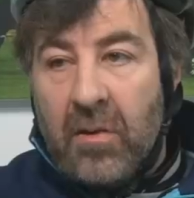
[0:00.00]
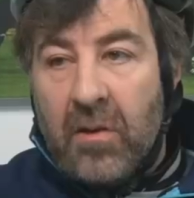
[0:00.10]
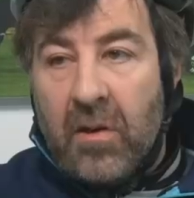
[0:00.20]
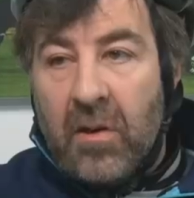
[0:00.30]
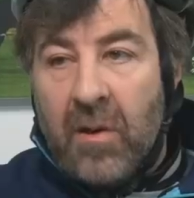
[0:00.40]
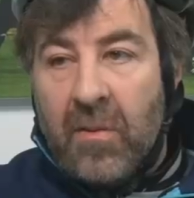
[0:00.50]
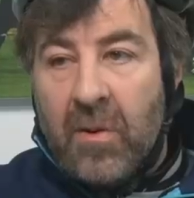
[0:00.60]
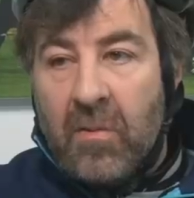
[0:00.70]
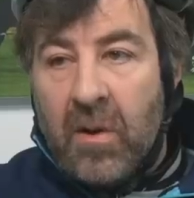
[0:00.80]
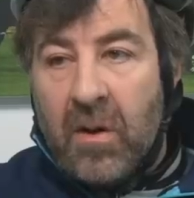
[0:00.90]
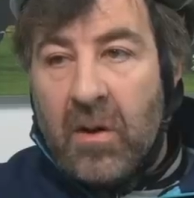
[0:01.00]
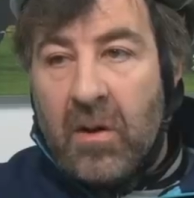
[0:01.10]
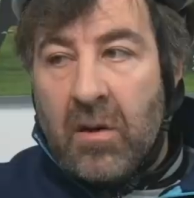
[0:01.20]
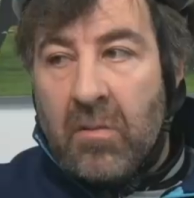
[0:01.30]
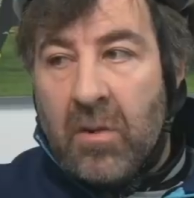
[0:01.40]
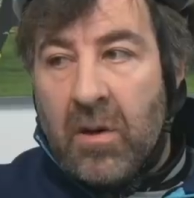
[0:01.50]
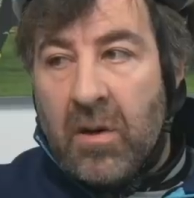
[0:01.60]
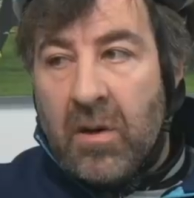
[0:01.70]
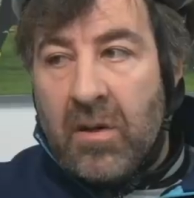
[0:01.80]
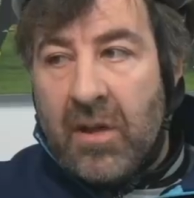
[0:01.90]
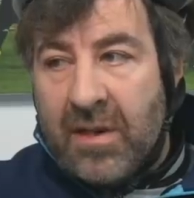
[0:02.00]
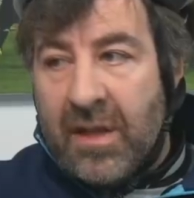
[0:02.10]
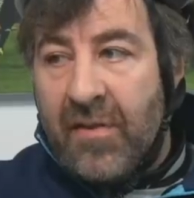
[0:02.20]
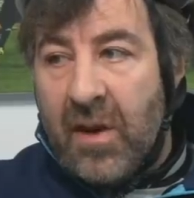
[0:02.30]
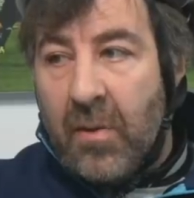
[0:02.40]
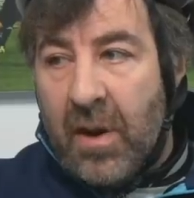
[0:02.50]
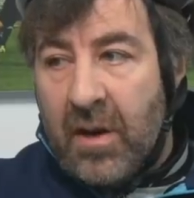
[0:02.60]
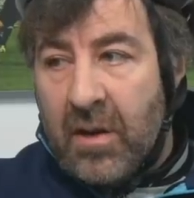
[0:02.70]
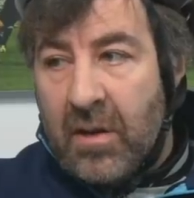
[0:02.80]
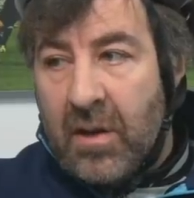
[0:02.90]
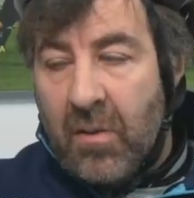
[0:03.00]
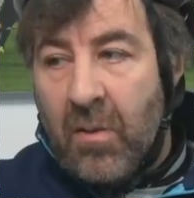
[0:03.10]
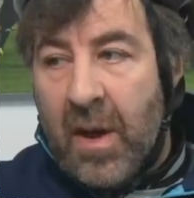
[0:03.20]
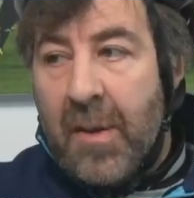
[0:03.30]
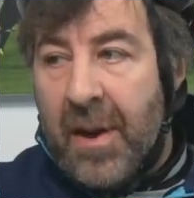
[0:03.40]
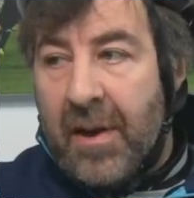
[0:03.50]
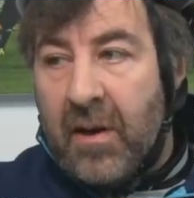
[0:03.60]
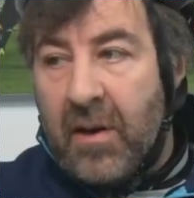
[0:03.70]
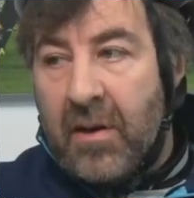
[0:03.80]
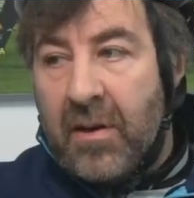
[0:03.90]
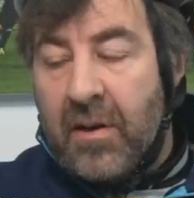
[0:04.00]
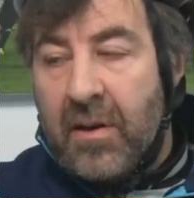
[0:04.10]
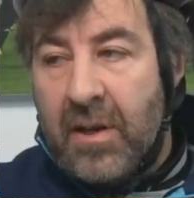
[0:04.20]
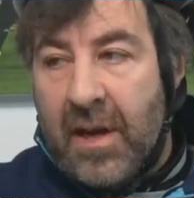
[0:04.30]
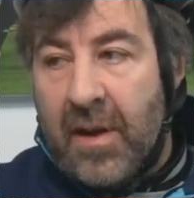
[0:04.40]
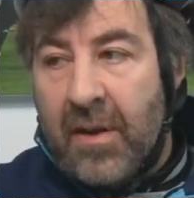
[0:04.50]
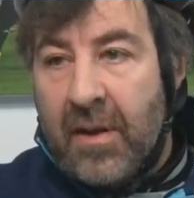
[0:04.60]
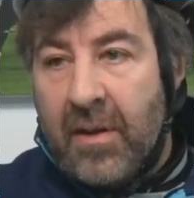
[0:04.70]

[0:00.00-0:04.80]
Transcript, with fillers: though, or were were they yeah. definitely were? Oh yeah, definitely. they were way better. Yeah, yeah. well,